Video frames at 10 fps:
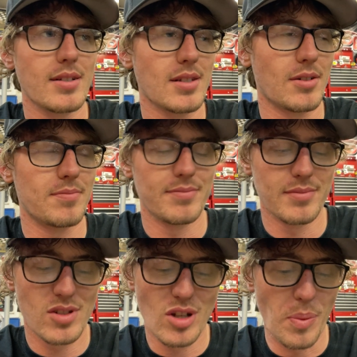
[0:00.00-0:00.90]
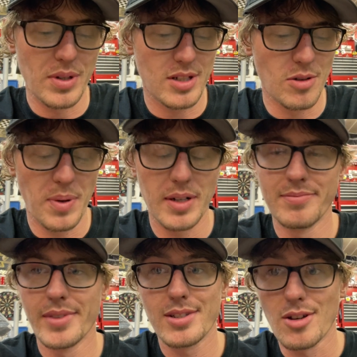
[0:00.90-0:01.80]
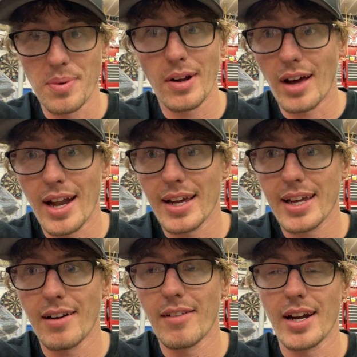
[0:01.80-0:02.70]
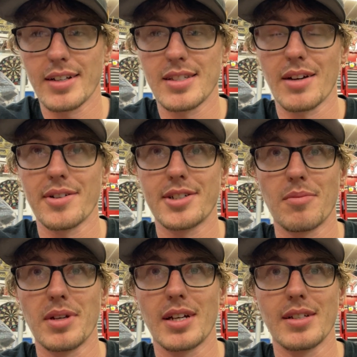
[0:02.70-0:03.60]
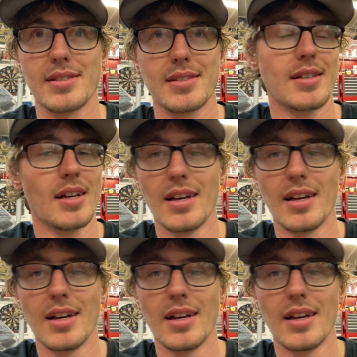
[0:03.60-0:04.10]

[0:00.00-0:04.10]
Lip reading: So super stupid, super glad I carry that extinguisher, because